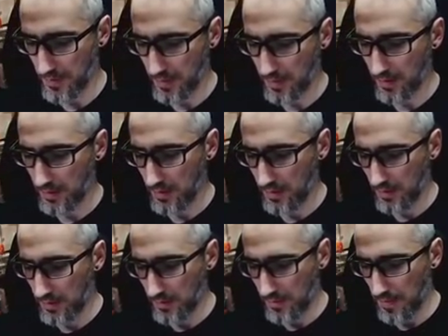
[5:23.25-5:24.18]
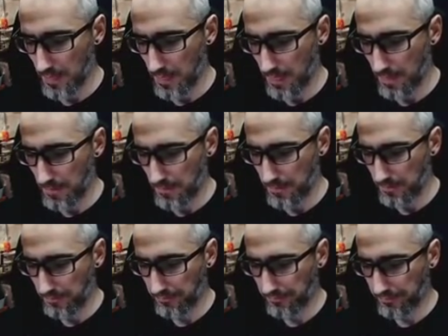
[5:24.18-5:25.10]

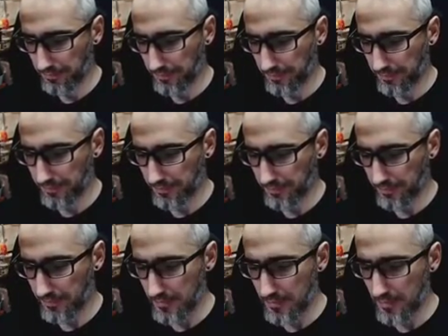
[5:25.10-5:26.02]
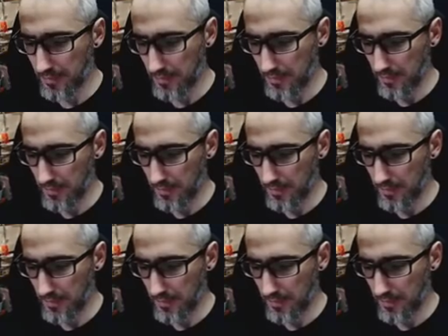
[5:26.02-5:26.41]
[no speech]